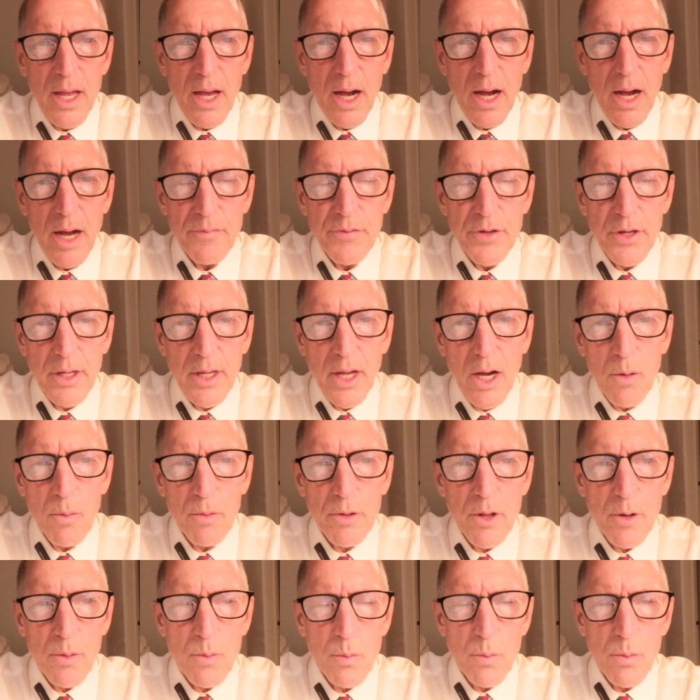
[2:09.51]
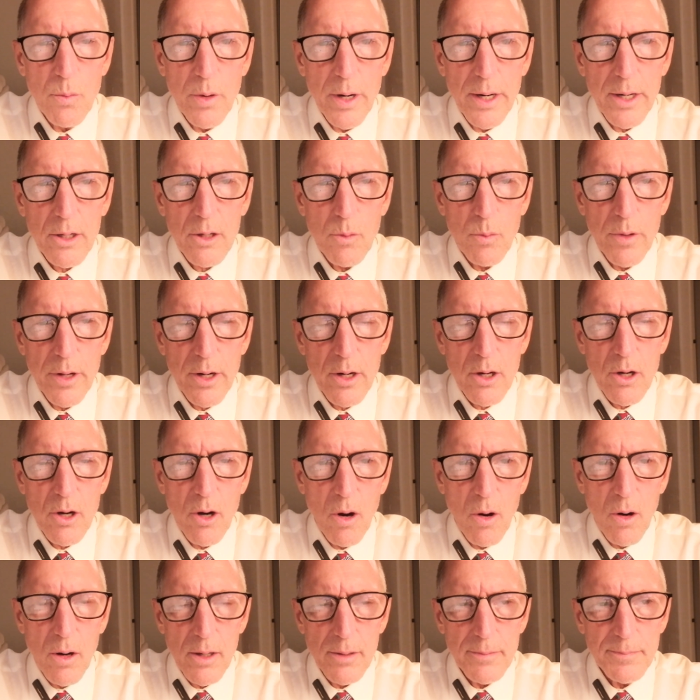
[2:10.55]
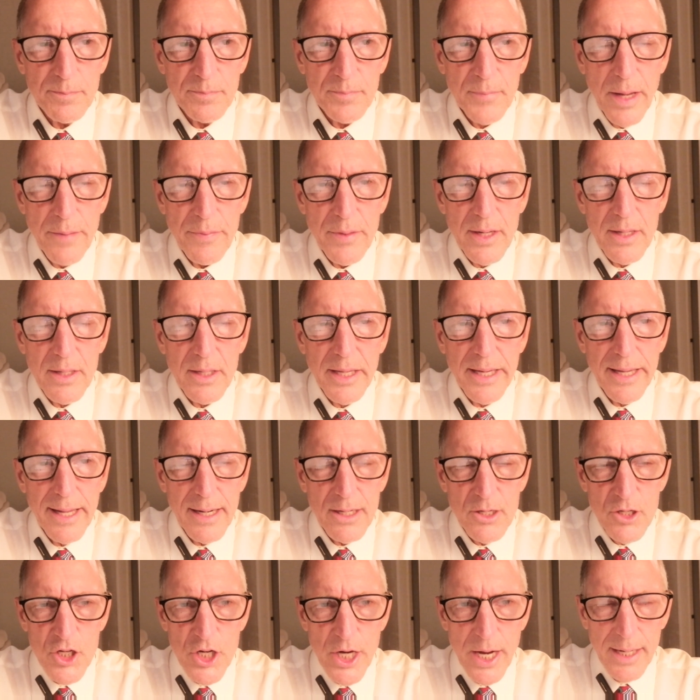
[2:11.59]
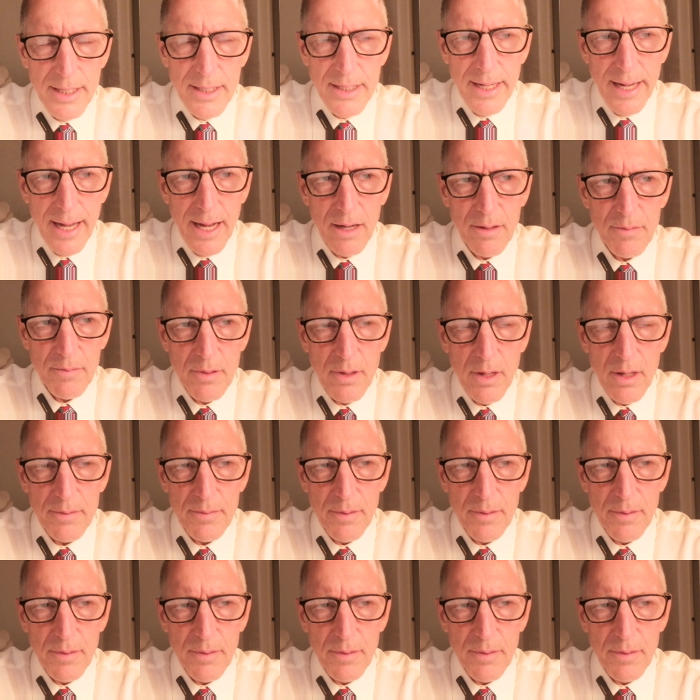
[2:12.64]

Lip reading: If you go with a rent-a-car and then get it checked out,